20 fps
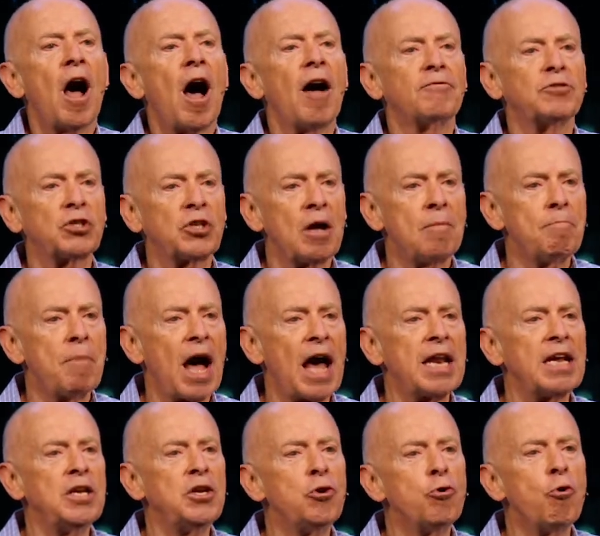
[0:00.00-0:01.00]
of
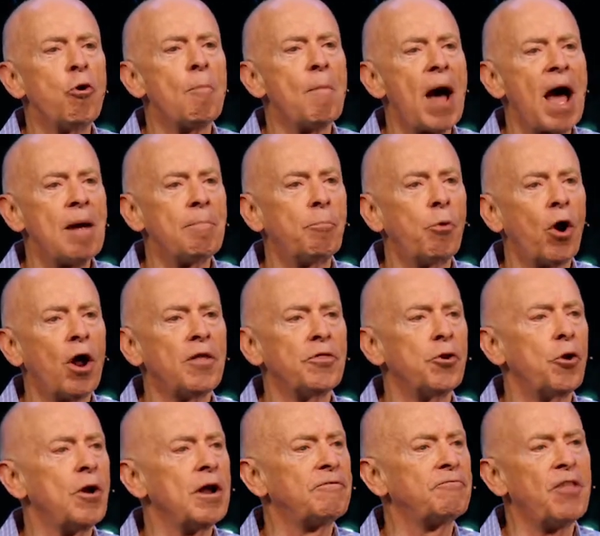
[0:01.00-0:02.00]
somebody, You are my brother,